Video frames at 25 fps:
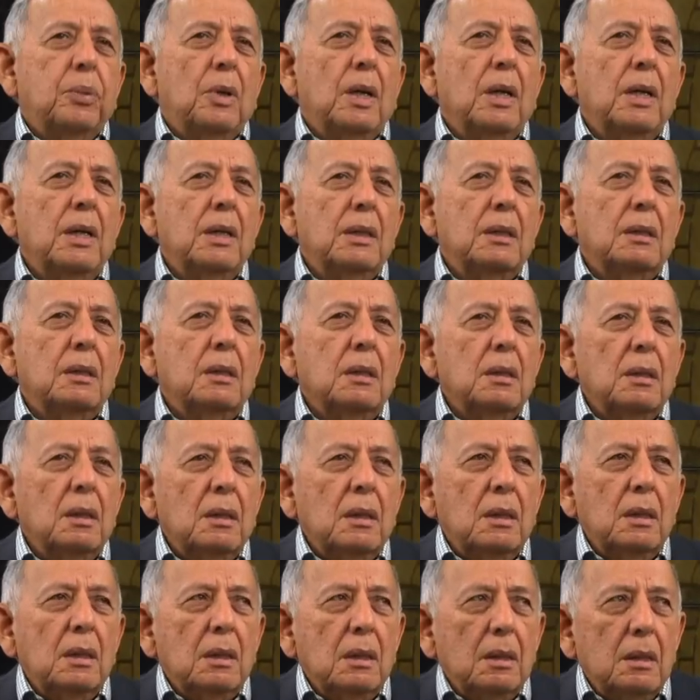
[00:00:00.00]
bright,
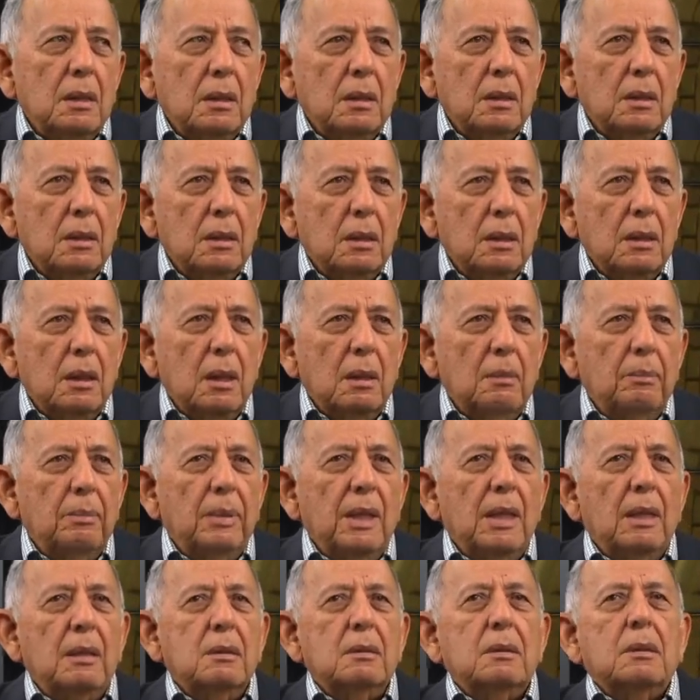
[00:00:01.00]
uh,
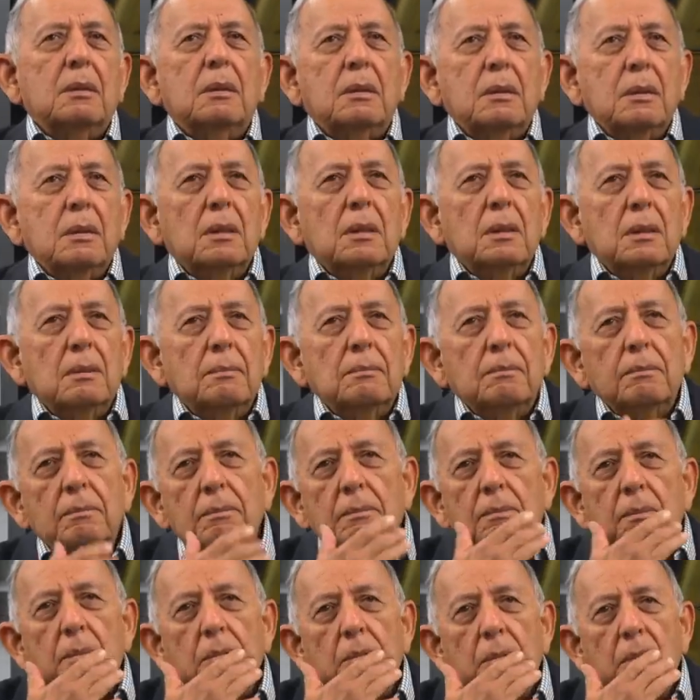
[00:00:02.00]
about uh,
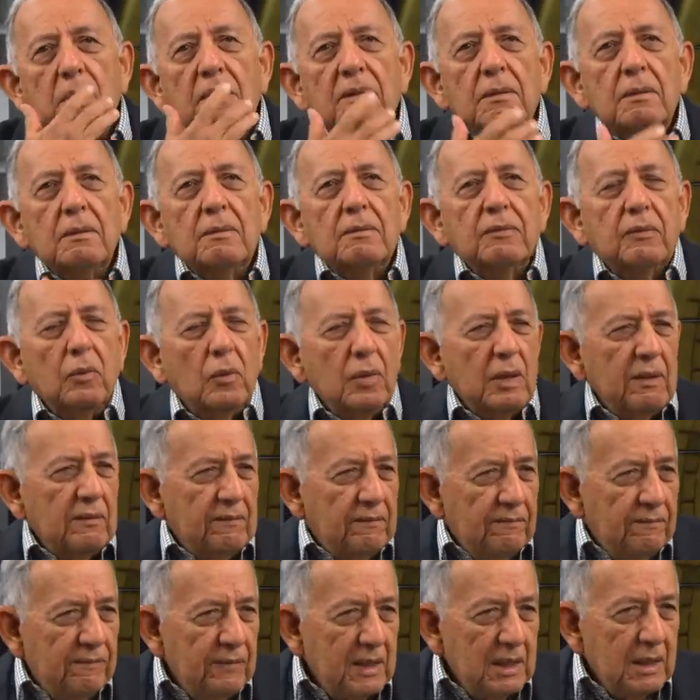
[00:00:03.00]
40
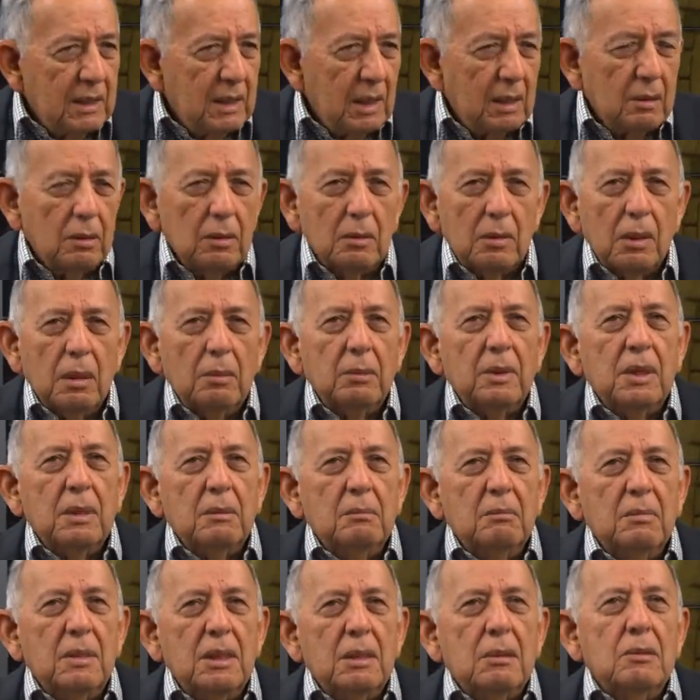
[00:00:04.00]
feet, I don't know how many
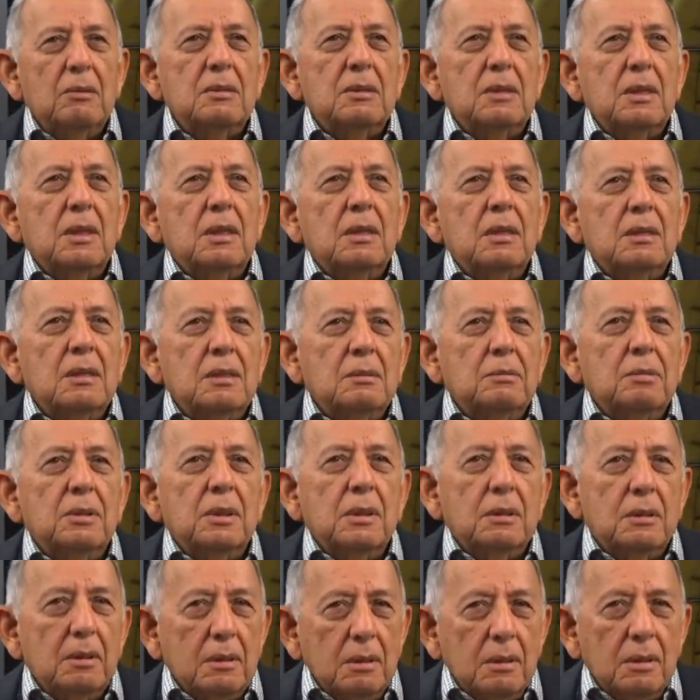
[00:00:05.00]
meters that is, but